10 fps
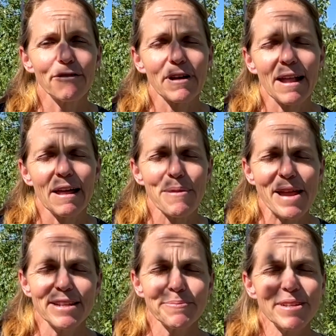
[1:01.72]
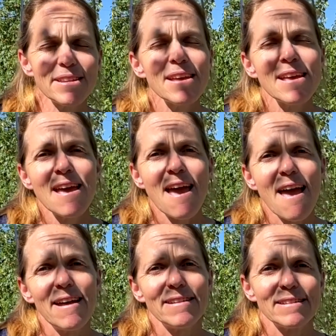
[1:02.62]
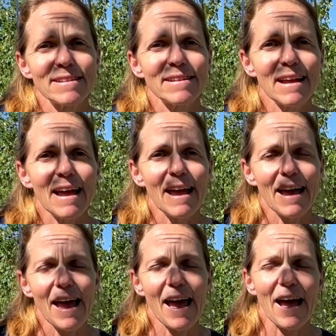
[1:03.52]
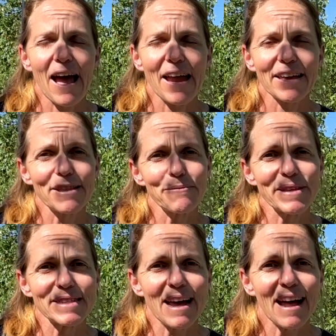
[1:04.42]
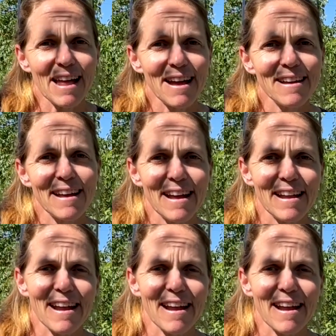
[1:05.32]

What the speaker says: colour management and how to get the best colour at